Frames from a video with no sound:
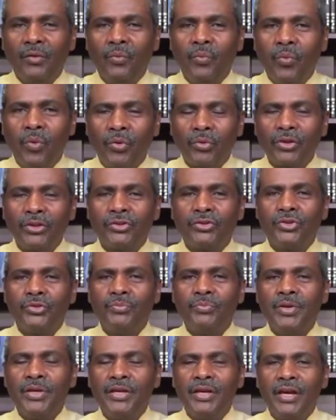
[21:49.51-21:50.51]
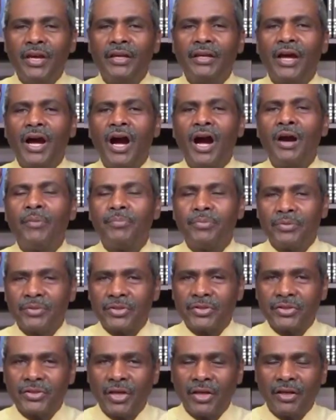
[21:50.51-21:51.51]
wanted to be an opera
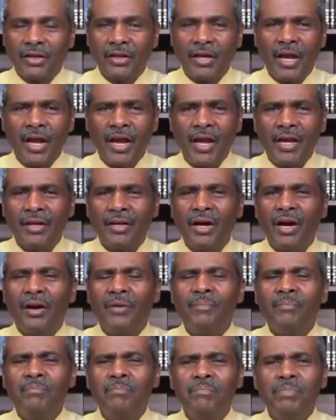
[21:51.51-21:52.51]
singer had a